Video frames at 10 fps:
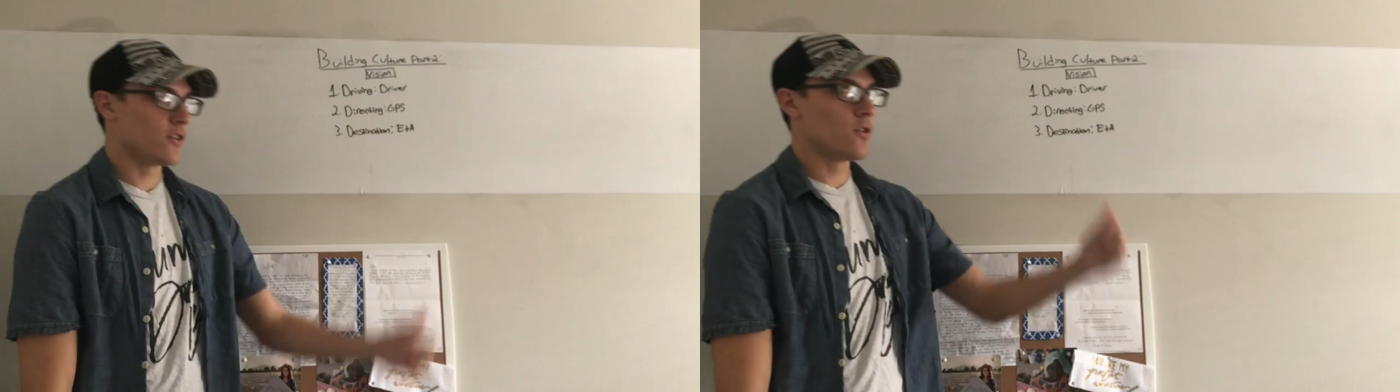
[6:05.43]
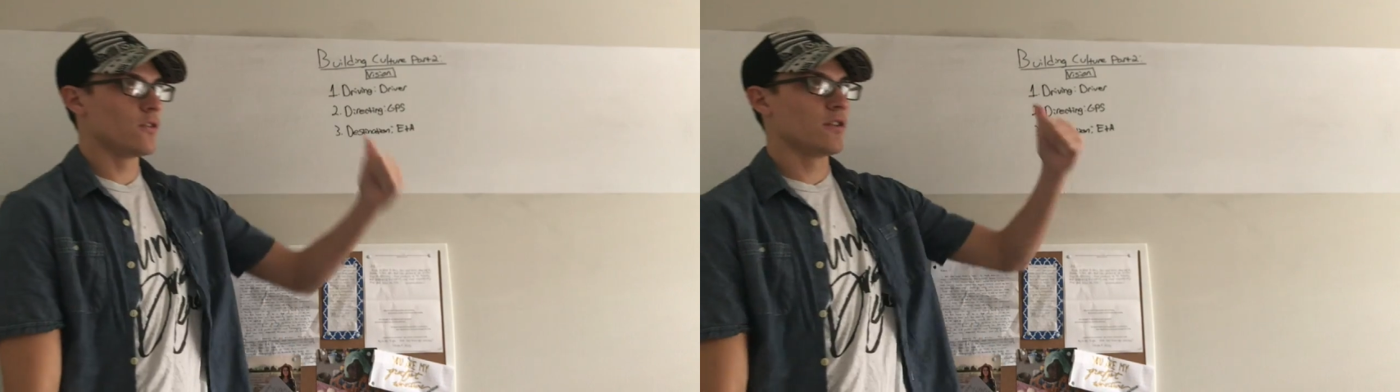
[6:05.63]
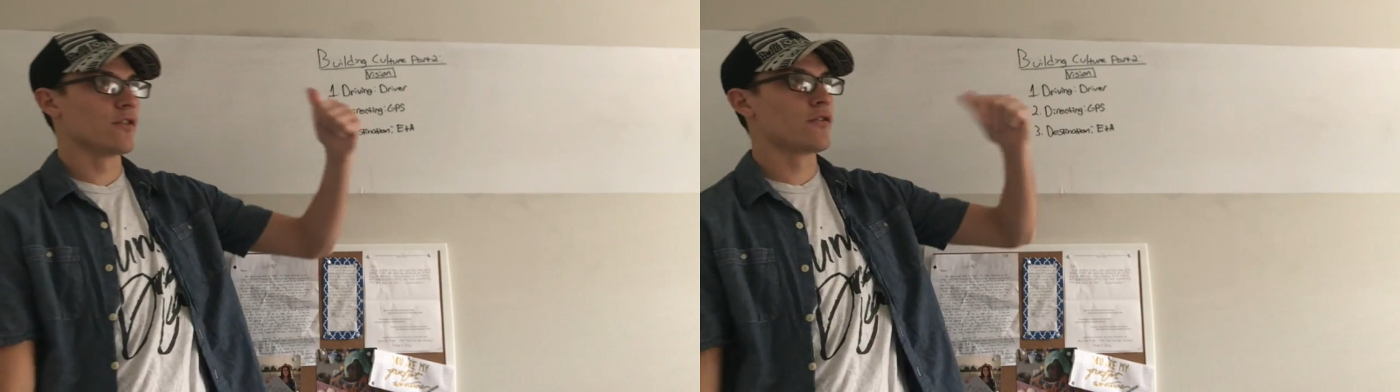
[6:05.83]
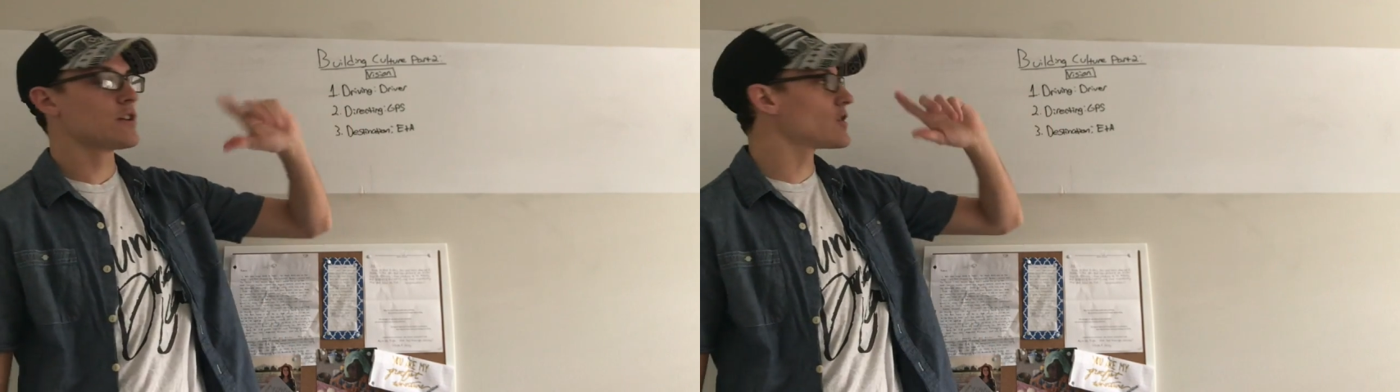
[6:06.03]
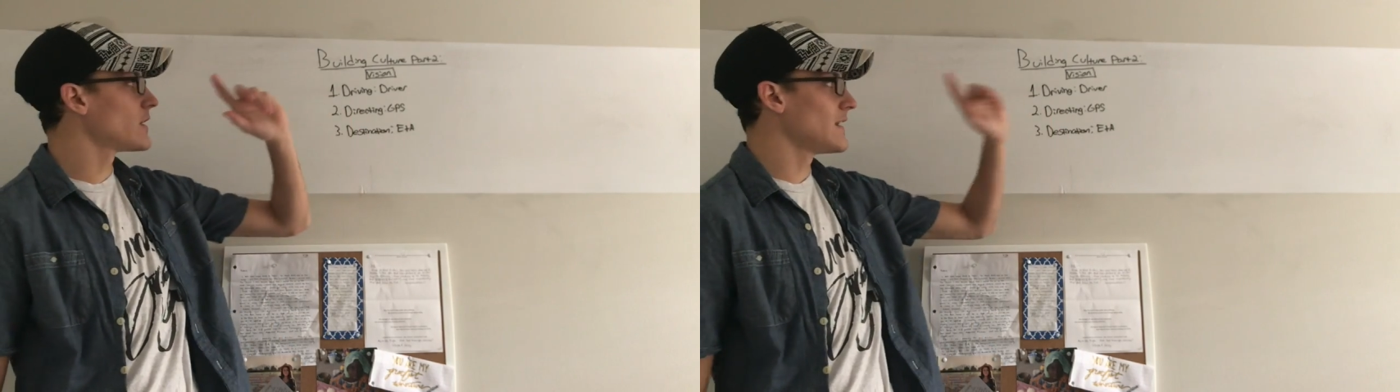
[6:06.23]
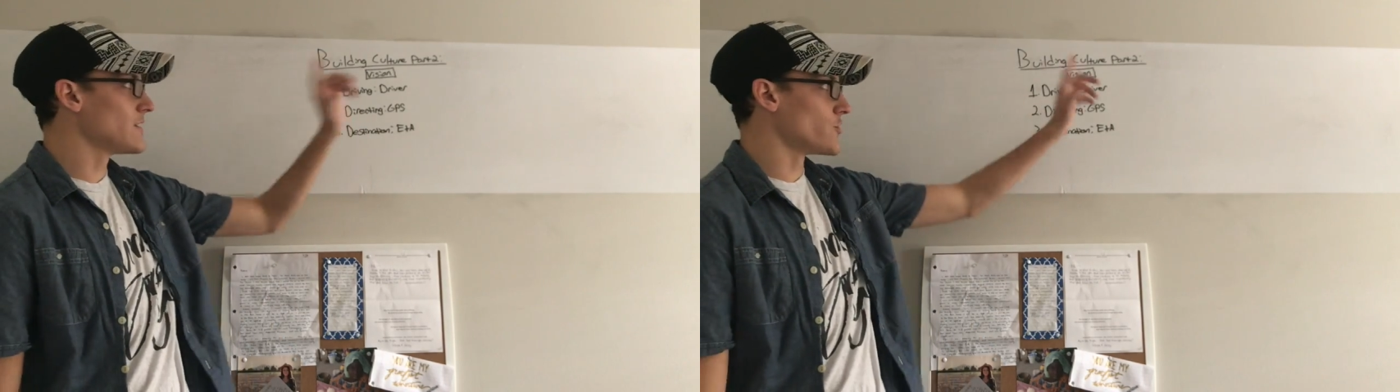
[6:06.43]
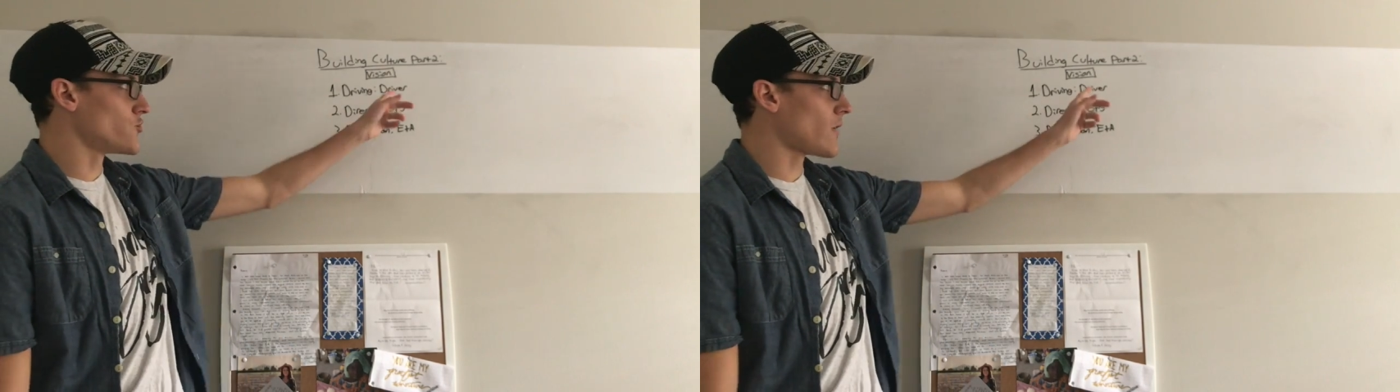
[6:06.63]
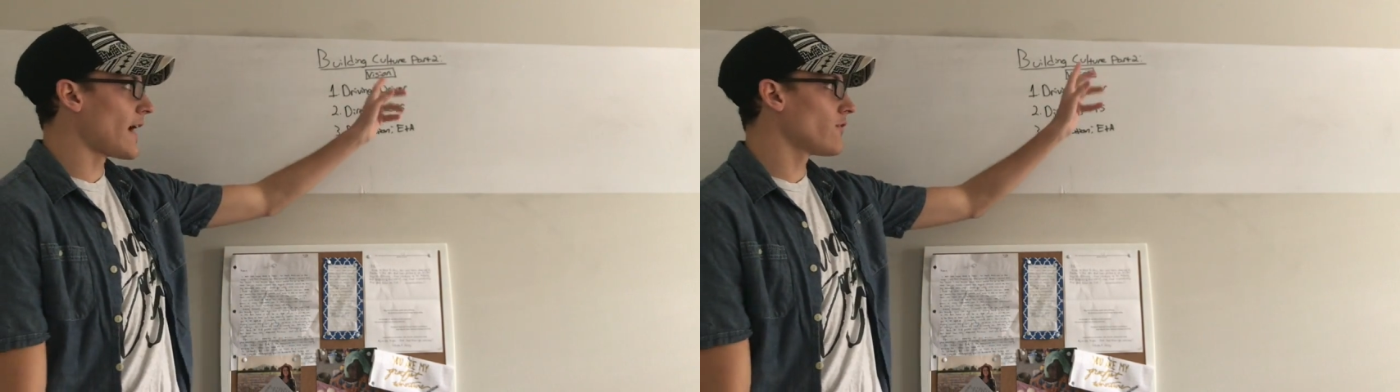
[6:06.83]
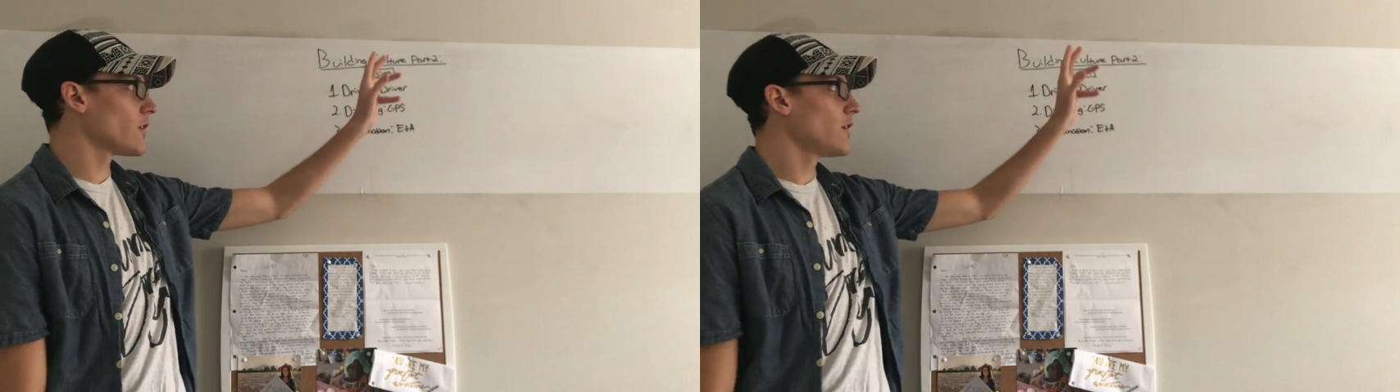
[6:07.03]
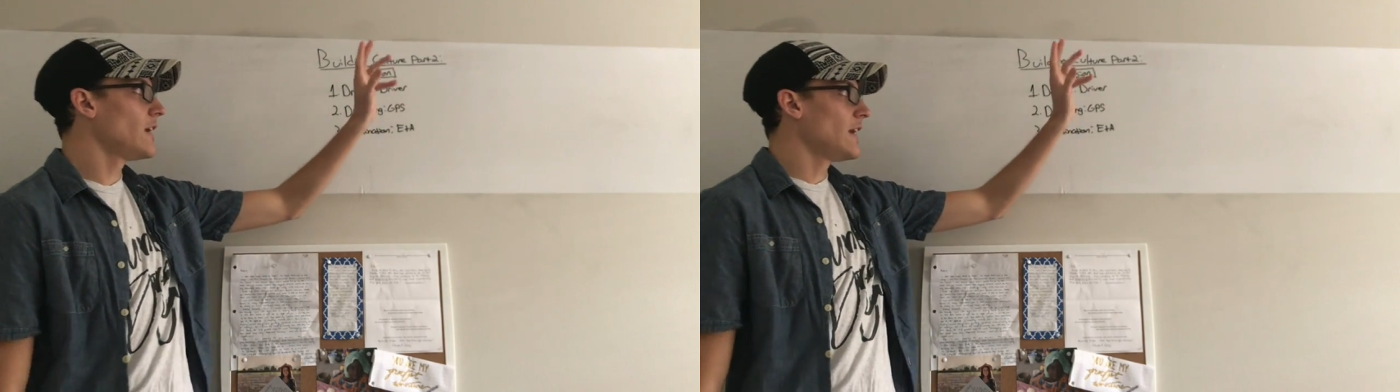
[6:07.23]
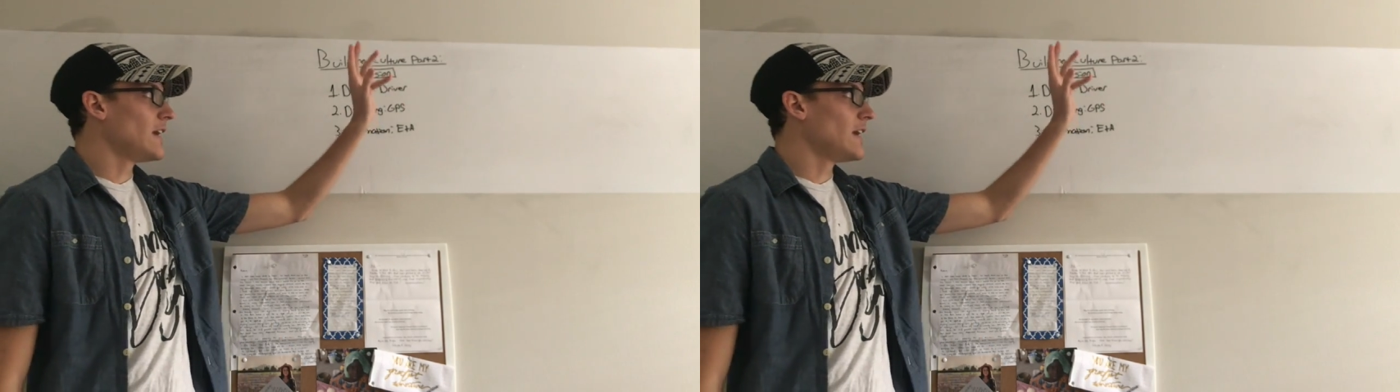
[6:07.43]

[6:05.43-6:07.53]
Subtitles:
Your vision is a driver,